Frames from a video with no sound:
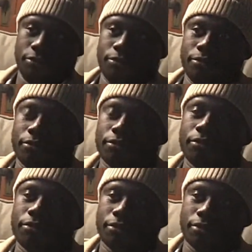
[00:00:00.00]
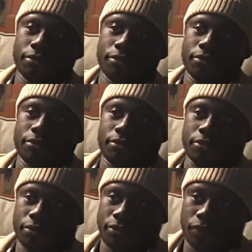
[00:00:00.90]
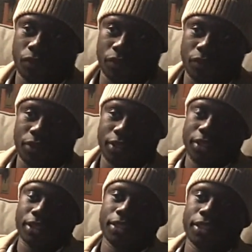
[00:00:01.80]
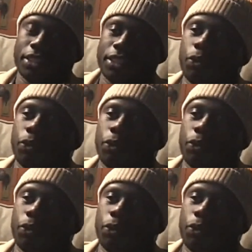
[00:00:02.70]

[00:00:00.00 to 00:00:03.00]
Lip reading: So what you're saying is, historically,